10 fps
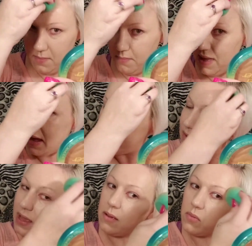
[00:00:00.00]

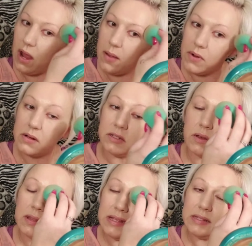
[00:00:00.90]
mattifying primer.
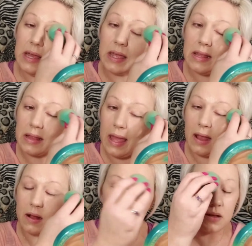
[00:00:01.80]
So this second
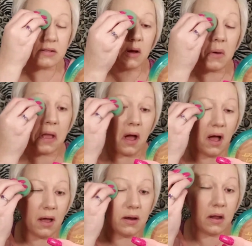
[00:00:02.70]
layer is going
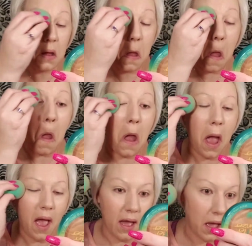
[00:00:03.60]
on
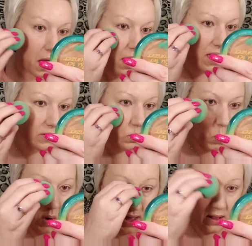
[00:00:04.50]
as
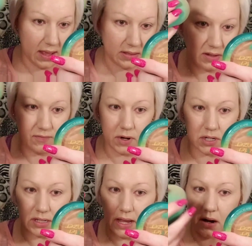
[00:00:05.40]
well as the
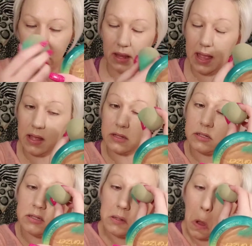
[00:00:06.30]
first layer. Like,
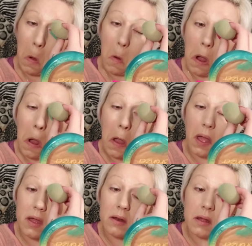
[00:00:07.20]
so
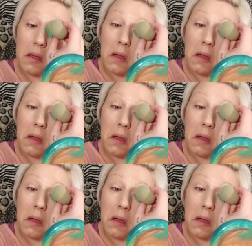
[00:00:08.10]
good.